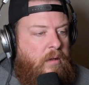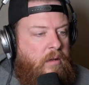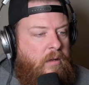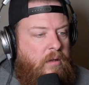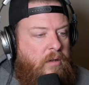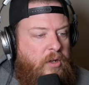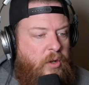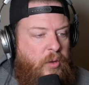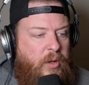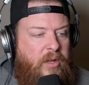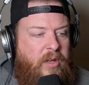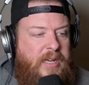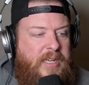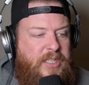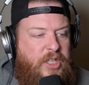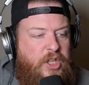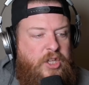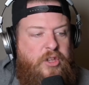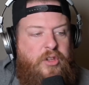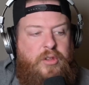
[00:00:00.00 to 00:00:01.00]
New England
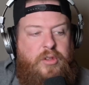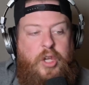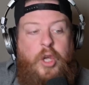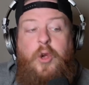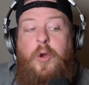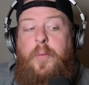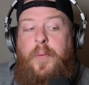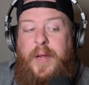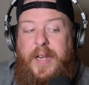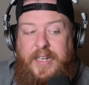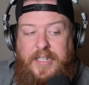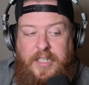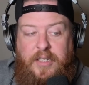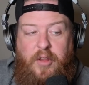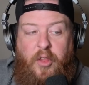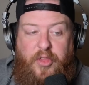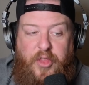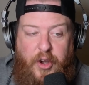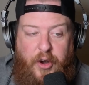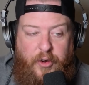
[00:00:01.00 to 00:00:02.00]
has 2 picks in
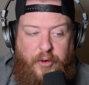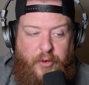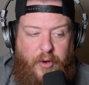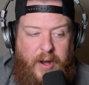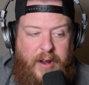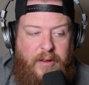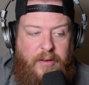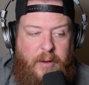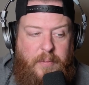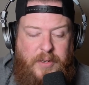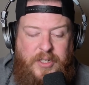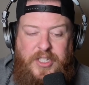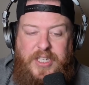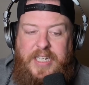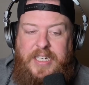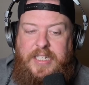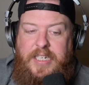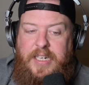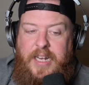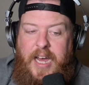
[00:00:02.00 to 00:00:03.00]
the 3rd round, number
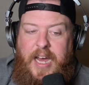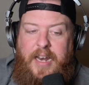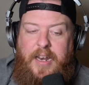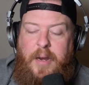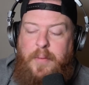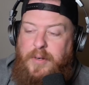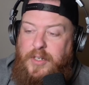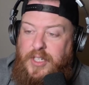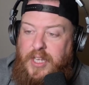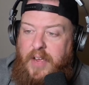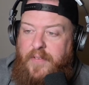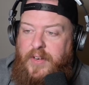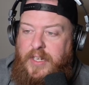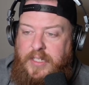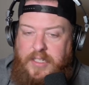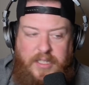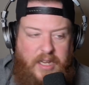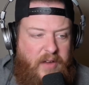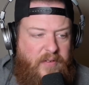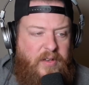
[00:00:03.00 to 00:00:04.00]
69, number
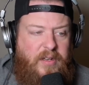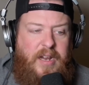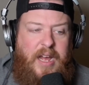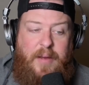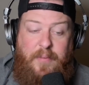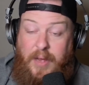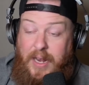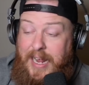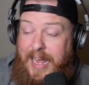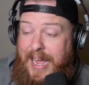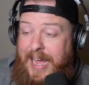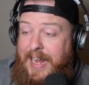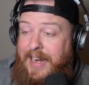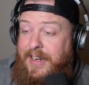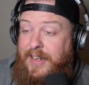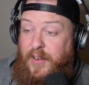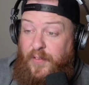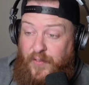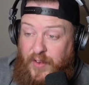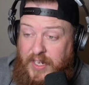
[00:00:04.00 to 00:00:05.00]
77. I'm going to add a
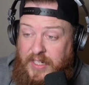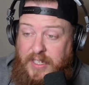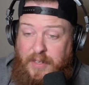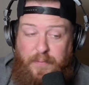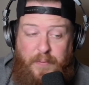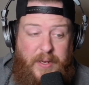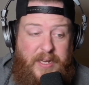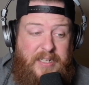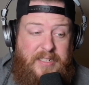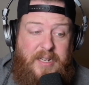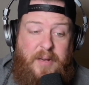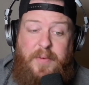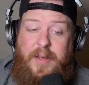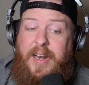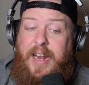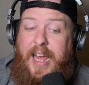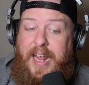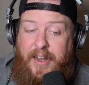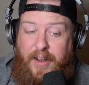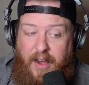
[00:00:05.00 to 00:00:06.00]
defensive piece, and I'm going
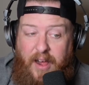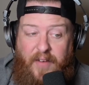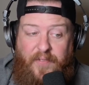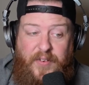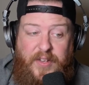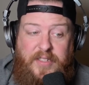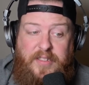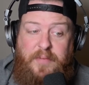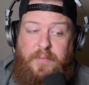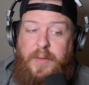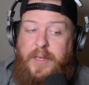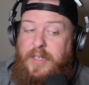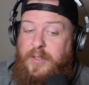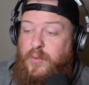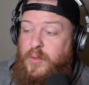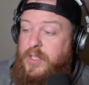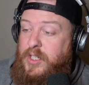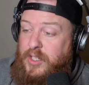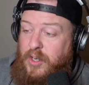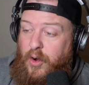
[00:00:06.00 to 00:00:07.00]
to add an offensive piece.
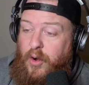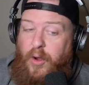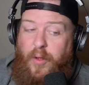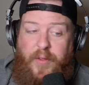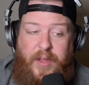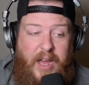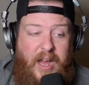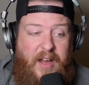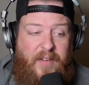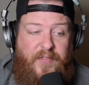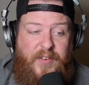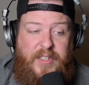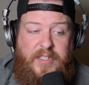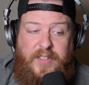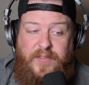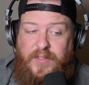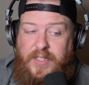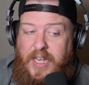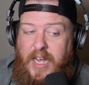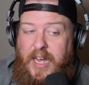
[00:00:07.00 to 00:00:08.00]
We start on the
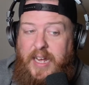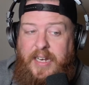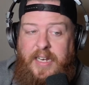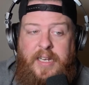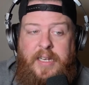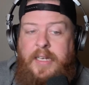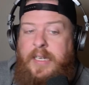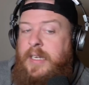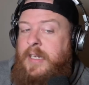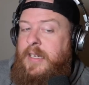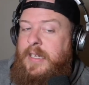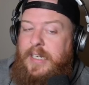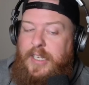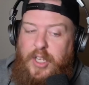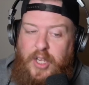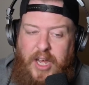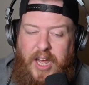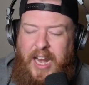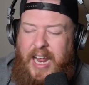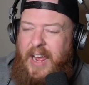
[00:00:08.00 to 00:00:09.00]
offensive side.
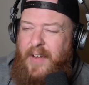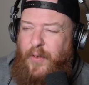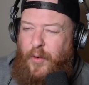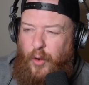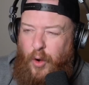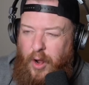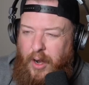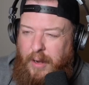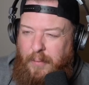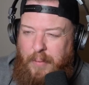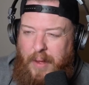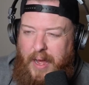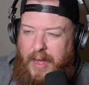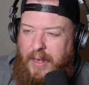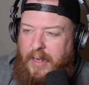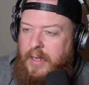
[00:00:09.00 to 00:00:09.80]
You got to have a running back.